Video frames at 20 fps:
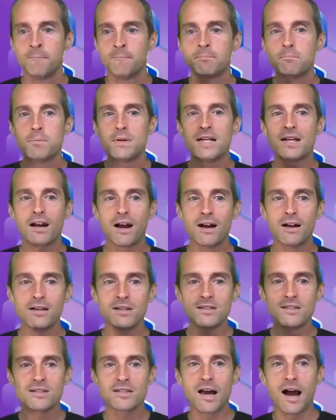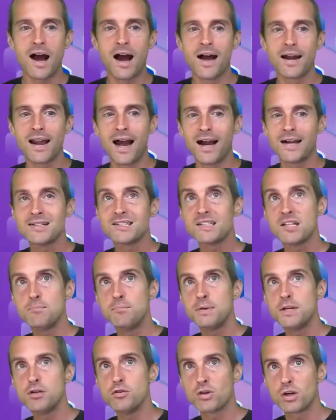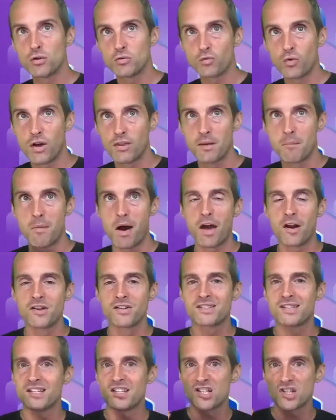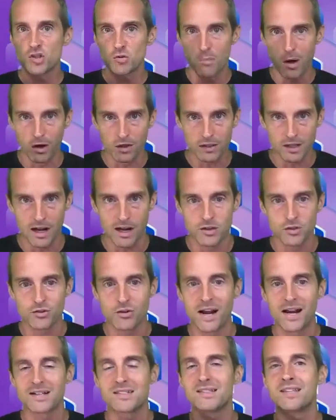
Because on ICP you can run the models as smart contracts,